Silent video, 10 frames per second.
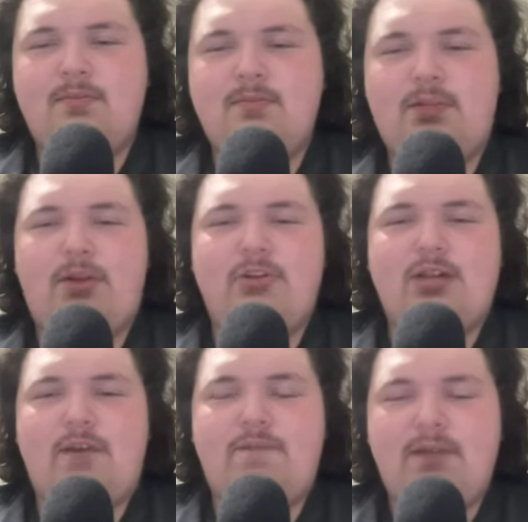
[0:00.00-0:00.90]
The Thunder
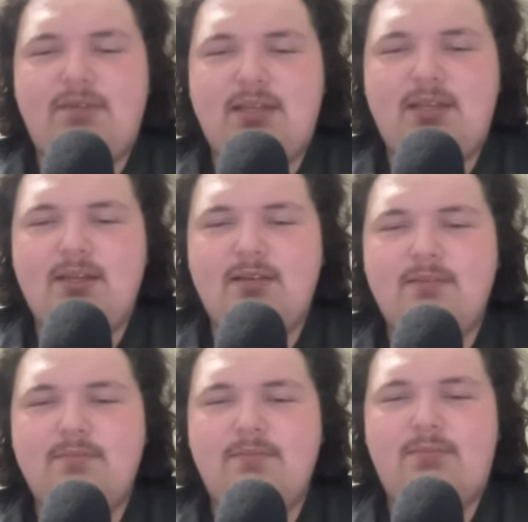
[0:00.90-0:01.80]
shot 50,
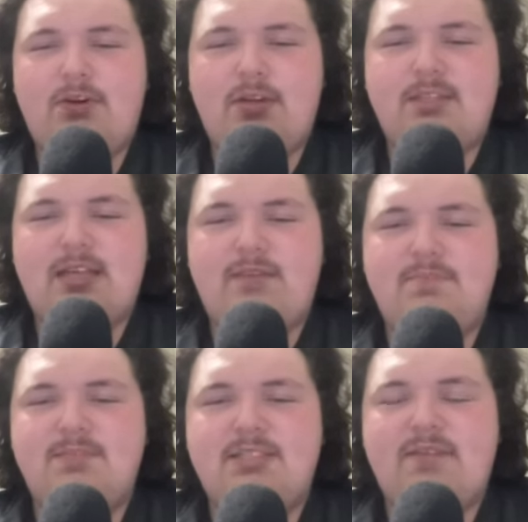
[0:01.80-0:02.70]

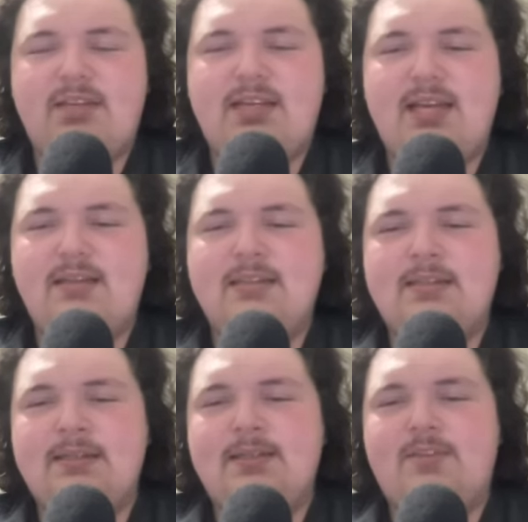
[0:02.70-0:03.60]
37, 78.
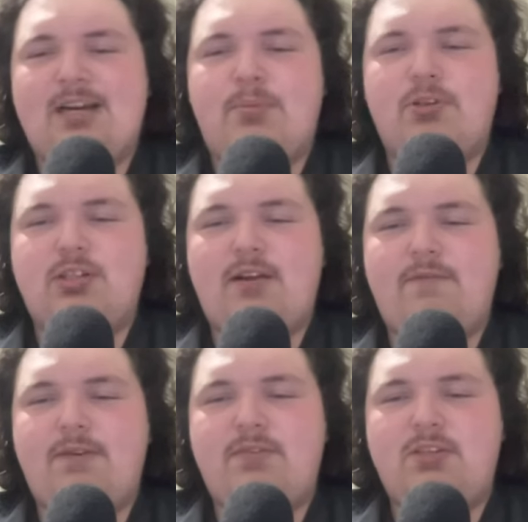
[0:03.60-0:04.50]
The Raptors
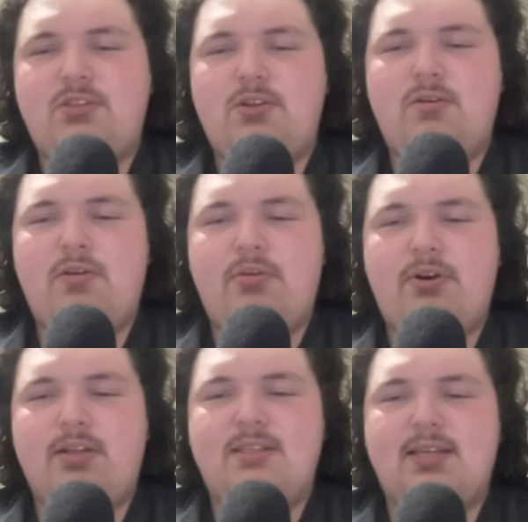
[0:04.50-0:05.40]
shot 52,
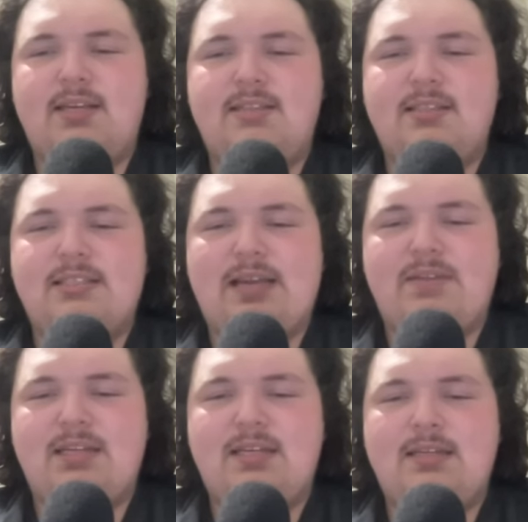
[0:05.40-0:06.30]
36,
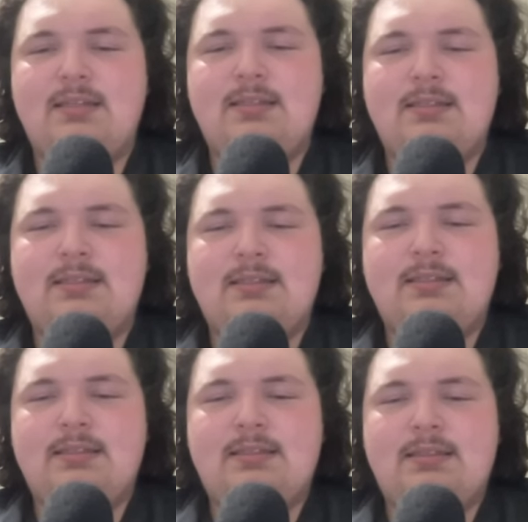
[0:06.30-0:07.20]
70.
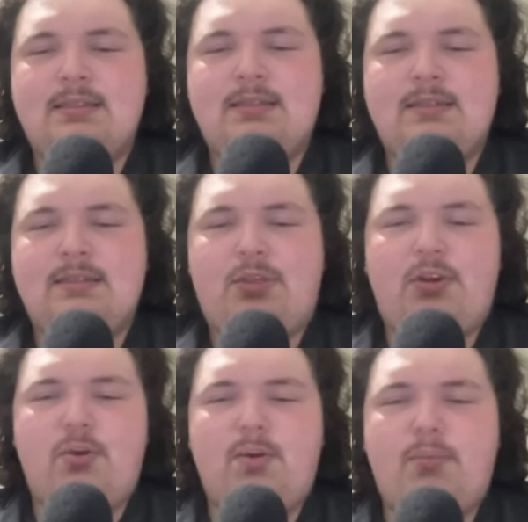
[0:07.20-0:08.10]
The
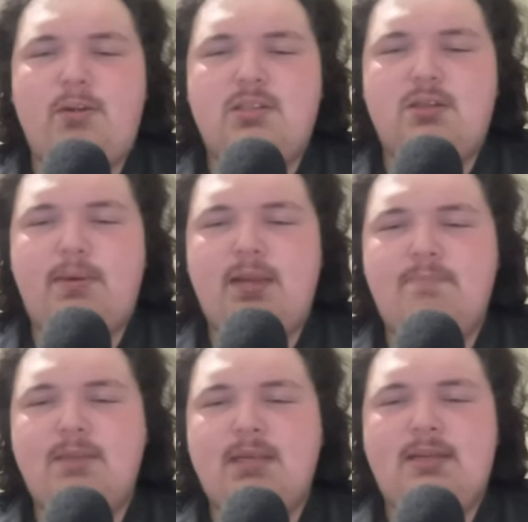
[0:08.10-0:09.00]
Thunder won points in the
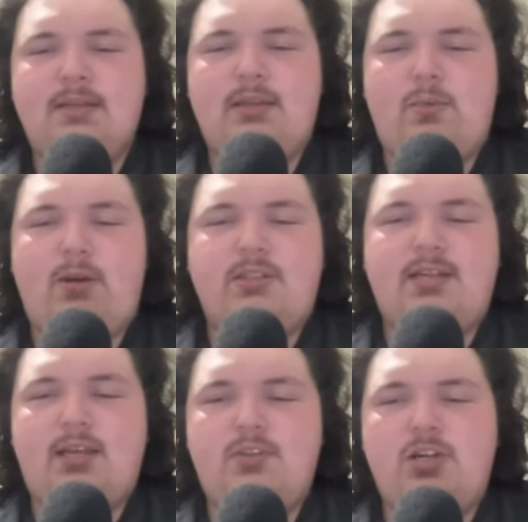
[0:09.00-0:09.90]
paint. They won
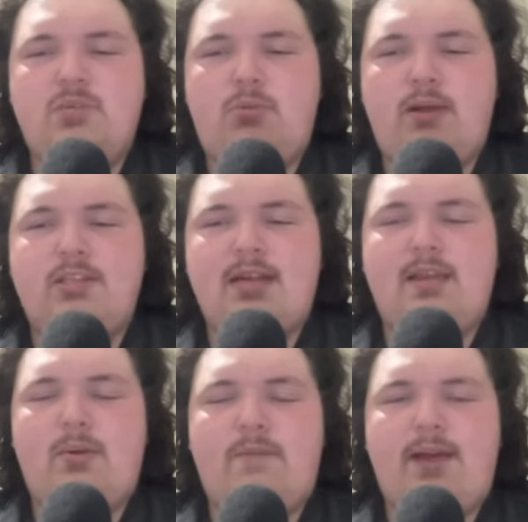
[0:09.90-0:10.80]
second chance points,
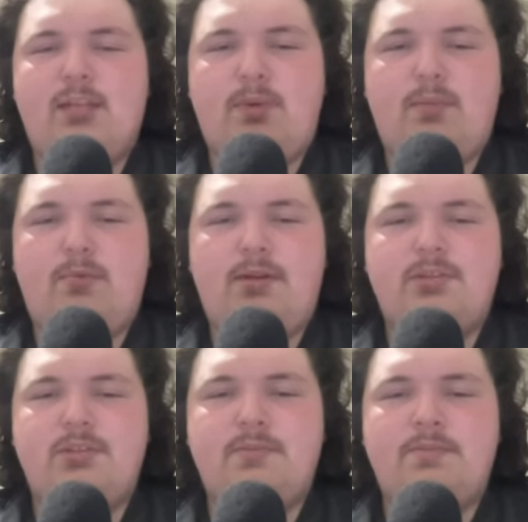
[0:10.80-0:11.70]
and they won fast break
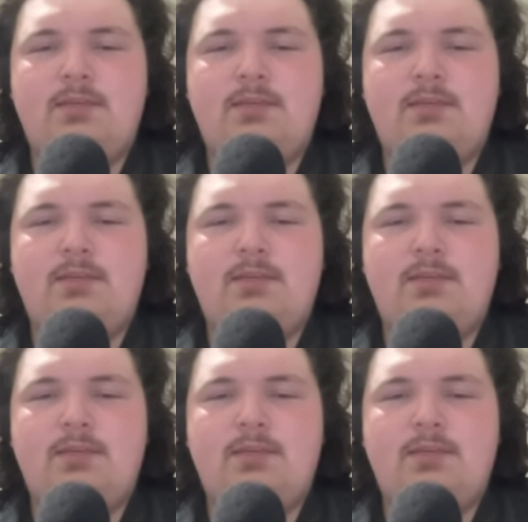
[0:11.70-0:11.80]
points.